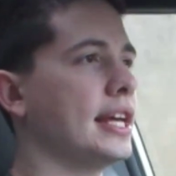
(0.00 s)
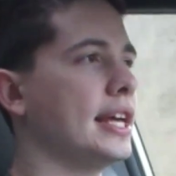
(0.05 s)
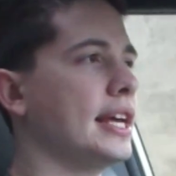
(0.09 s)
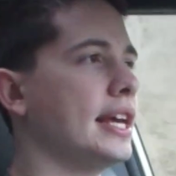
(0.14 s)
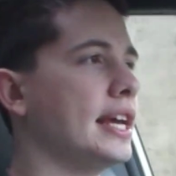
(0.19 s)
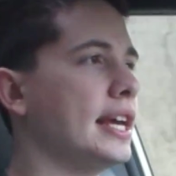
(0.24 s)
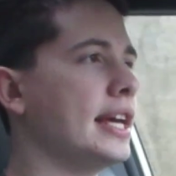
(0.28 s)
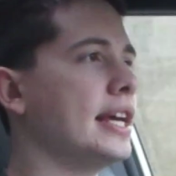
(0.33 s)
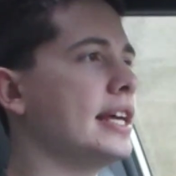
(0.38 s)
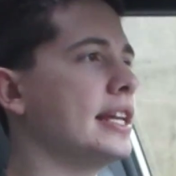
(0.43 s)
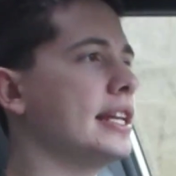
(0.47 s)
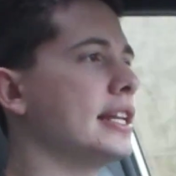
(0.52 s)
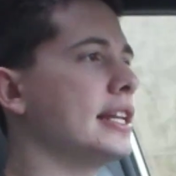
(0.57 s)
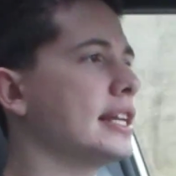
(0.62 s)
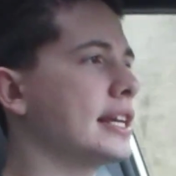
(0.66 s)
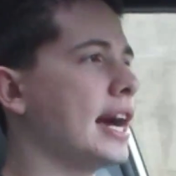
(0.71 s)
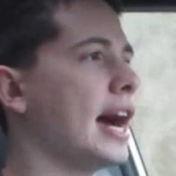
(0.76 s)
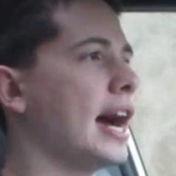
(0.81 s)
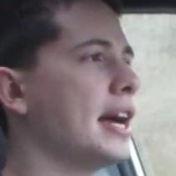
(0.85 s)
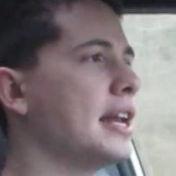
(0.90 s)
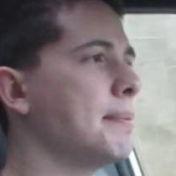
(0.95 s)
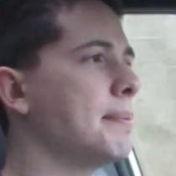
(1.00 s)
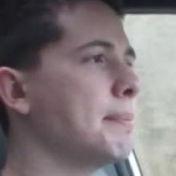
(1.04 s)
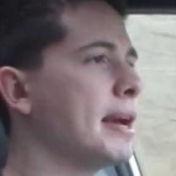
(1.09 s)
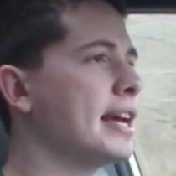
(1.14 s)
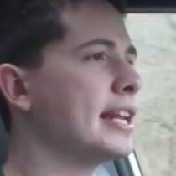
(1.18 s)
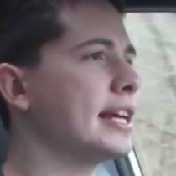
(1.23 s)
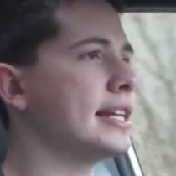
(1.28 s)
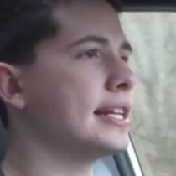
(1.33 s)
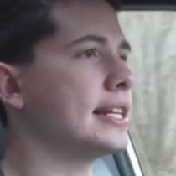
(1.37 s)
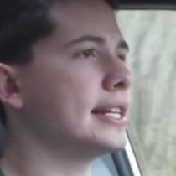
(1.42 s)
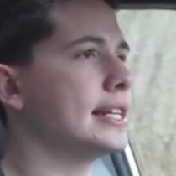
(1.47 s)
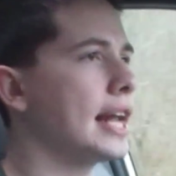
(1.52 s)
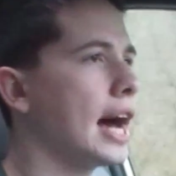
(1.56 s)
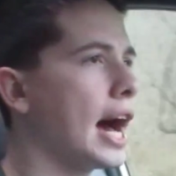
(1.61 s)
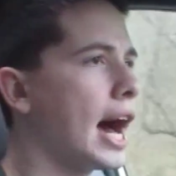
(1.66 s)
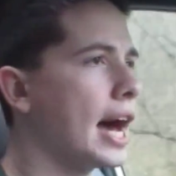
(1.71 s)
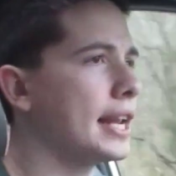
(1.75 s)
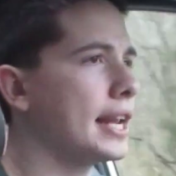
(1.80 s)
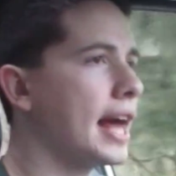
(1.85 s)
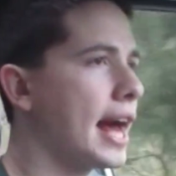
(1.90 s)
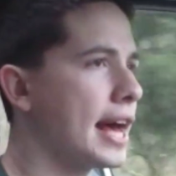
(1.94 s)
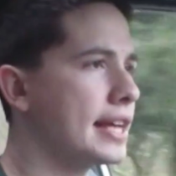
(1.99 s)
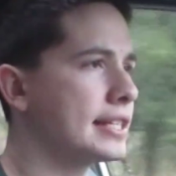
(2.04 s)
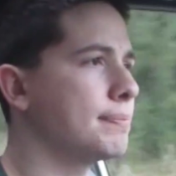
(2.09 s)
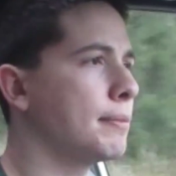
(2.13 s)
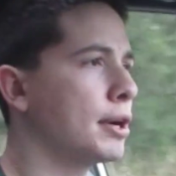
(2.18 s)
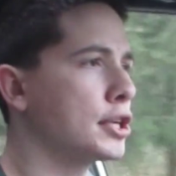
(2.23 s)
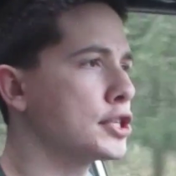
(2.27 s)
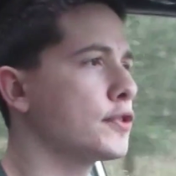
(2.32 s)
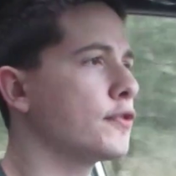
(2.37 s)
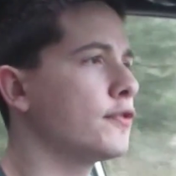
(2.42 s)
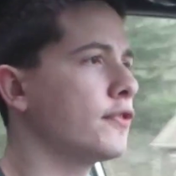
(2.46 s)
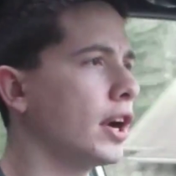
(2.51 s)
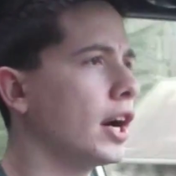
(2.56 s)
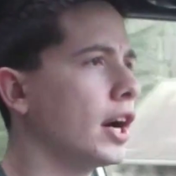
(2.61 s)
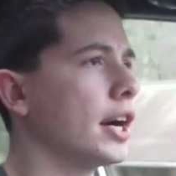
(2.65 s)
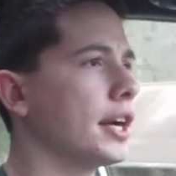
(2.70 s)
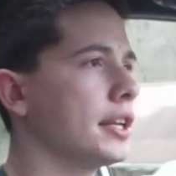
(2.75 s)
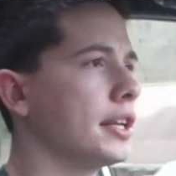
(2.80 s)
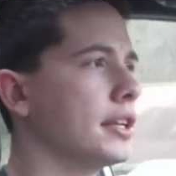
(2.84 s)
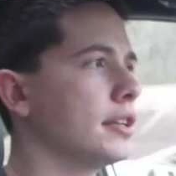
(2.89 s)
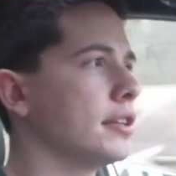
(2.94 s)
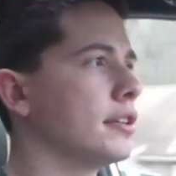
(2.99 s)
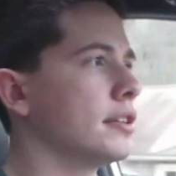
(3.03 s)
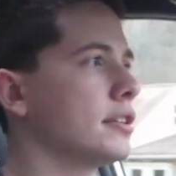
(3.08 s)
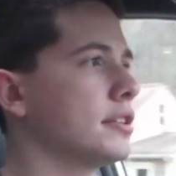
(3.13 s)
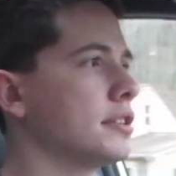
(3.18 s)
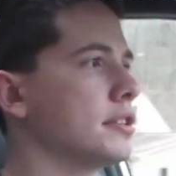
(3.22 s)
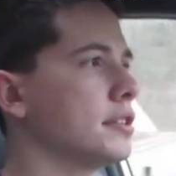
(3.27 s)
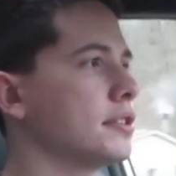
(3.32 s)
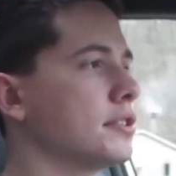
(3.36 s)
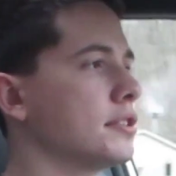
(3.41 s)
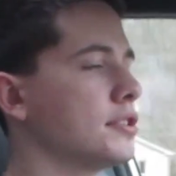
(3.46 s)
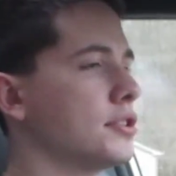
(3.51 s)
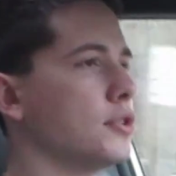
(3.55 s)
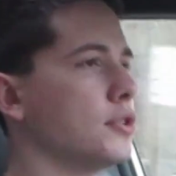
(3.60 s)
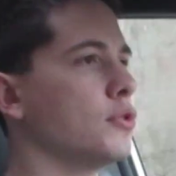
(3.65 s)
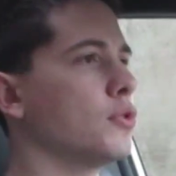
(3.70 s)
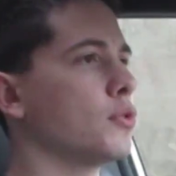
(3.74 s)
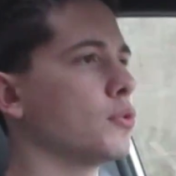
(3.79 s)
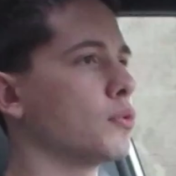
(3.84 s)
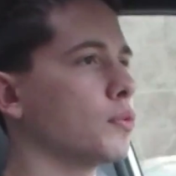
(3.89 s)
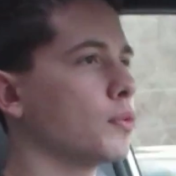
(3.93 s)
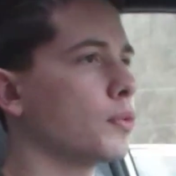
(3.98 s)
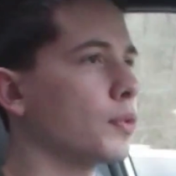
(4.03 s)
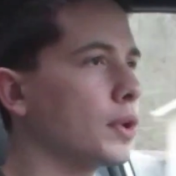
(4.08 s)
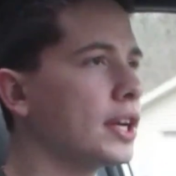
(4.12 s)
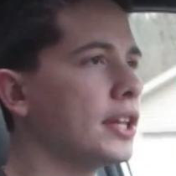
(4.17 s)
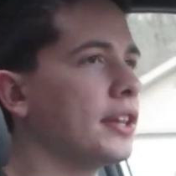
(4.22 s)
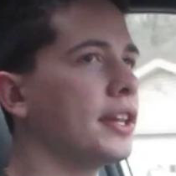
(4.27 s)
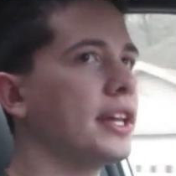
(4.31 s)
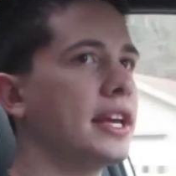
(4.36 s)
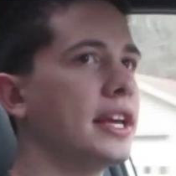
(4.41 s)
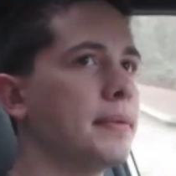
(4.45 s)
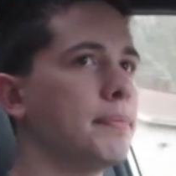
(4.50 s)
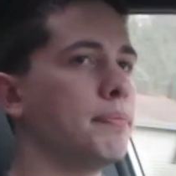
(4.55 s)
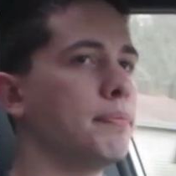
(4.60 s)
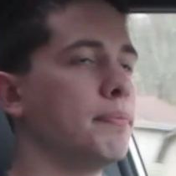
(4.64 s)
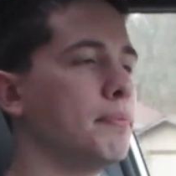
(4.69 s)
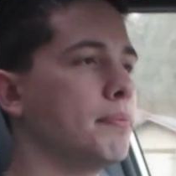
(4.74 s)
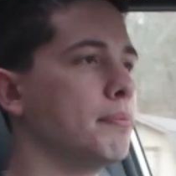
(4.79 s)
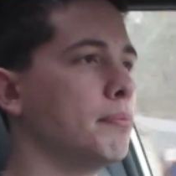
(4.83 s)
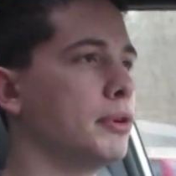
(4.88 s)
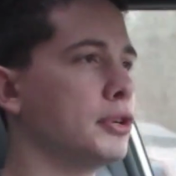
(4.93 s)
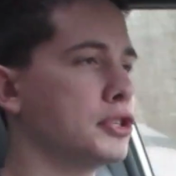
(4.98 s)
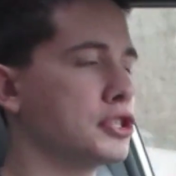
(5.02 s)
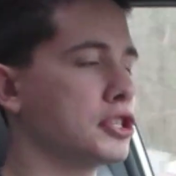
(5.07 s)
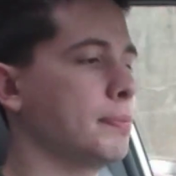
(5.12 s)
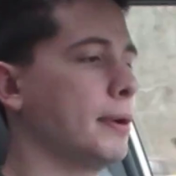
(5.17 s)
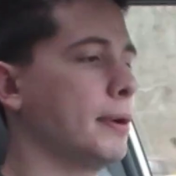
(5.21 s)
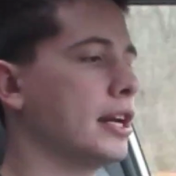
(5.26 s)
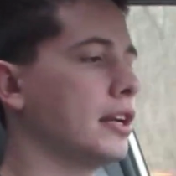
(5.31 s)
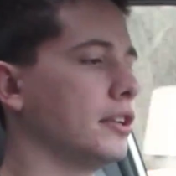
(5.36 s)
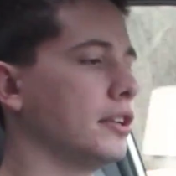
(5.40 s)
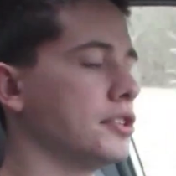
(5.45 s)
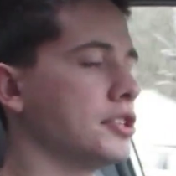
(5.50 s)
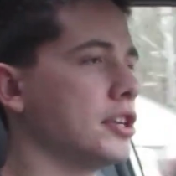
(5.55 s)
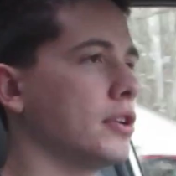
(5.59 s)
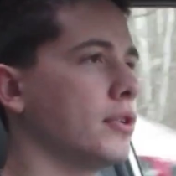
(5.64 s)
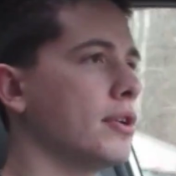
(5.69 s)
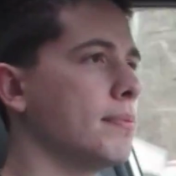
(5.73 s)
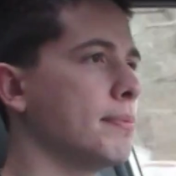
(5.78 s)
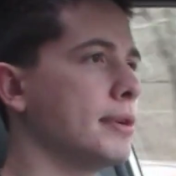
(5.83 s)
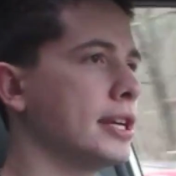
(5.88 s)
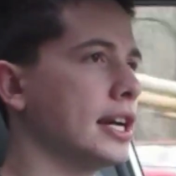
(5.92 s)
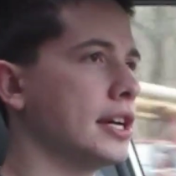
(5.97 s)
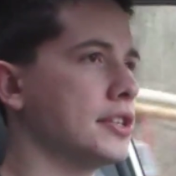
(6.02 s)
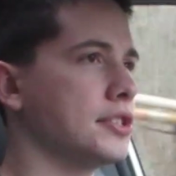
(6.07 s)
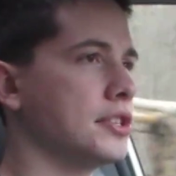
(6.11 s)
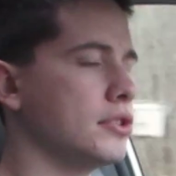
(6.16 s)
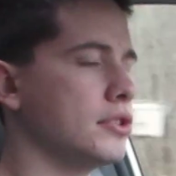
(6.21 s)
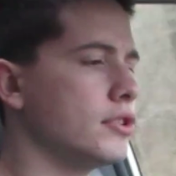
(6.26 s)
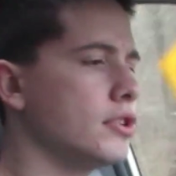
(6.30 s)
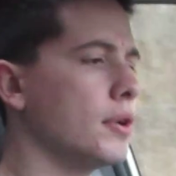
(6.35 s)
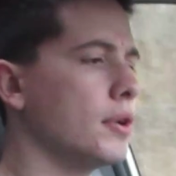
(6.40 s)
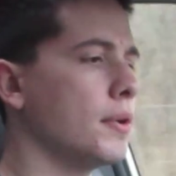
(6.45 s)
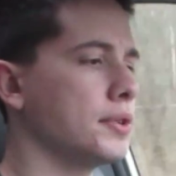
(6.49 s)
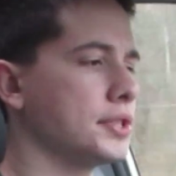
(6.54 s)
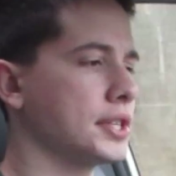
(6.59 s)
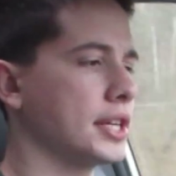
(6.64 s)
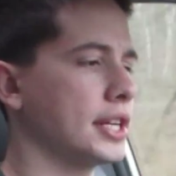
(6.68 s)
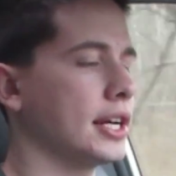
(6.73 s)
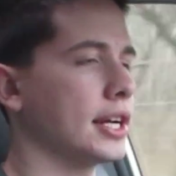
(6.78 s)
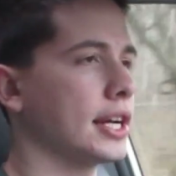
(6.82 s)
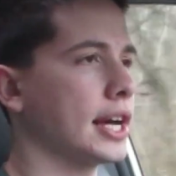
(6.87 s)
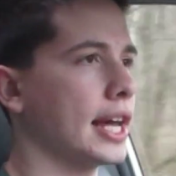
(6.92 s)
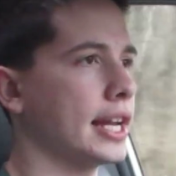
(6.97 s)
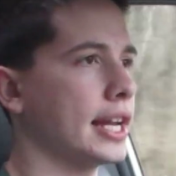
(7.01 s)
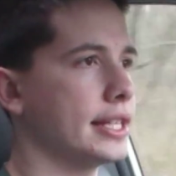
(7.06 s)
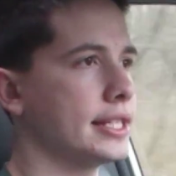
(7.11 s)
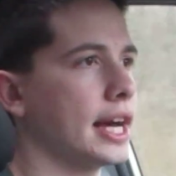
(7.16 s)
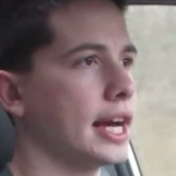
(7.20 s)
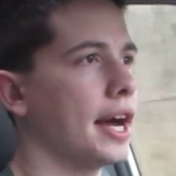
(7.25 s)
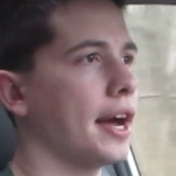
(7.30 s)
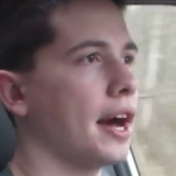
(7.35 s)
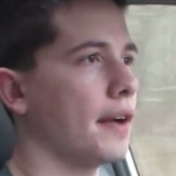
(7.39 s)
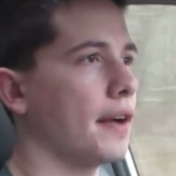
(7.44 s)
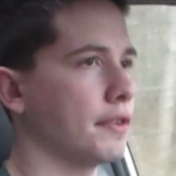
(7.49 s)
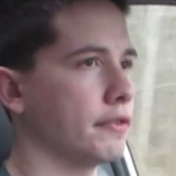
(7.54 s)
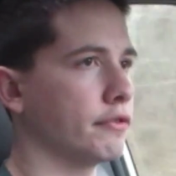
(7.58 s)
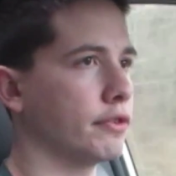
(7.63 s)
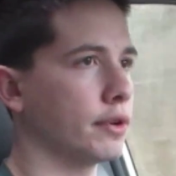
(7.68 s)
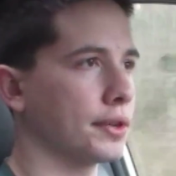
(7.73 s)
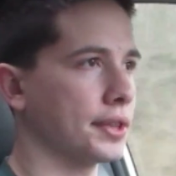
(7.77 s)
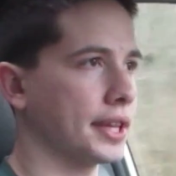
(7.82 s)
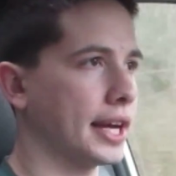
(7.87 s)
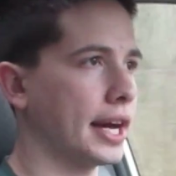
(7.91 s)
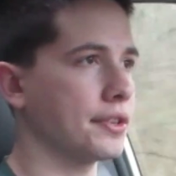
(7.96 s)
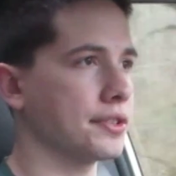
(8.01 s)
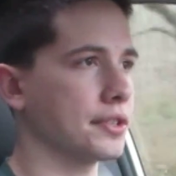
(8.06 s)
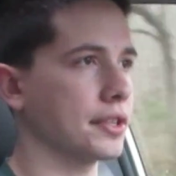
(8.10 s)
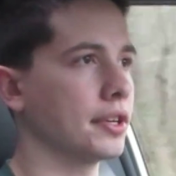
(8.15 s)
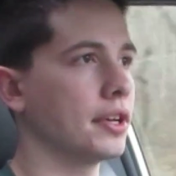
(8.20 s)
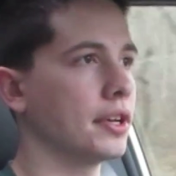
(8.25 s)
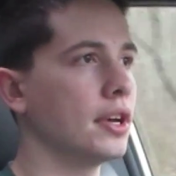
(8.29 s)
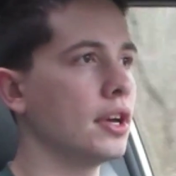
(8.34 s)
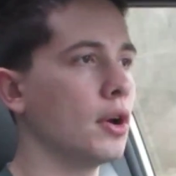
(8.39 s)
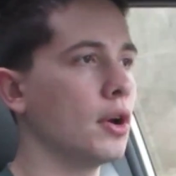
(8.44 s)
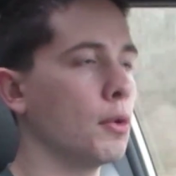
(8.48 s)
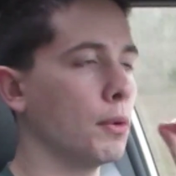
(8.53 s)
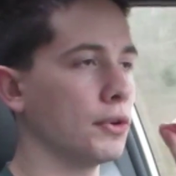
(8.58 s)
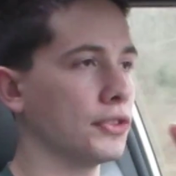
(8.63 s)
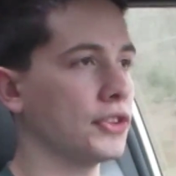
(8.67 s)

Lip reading: it kind of made it not as much fun to really put your pedal into it, because you knew it was going to kind of die off at 4,000.